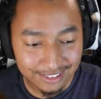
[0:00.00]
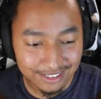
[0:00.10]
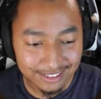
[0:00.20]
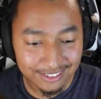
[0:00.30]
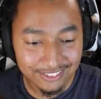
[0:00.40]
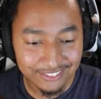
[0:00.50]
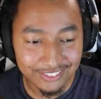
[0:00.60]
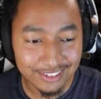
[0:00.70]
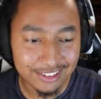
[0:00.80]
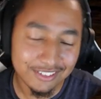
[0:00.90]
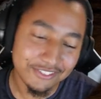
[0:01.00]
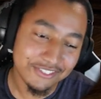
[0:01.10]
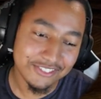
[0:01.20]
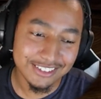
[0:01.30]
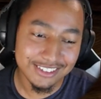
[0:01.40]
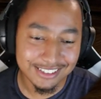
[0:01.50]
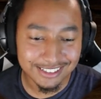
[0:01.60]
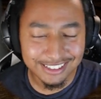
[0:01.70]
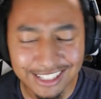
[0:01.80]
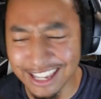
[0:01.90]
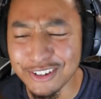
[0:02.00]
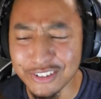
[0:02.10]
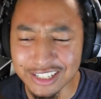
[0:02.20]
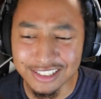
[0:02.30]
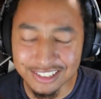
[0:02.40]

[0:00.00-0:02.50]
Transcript: I'm a freak, man. I'm horny. Hell yeah.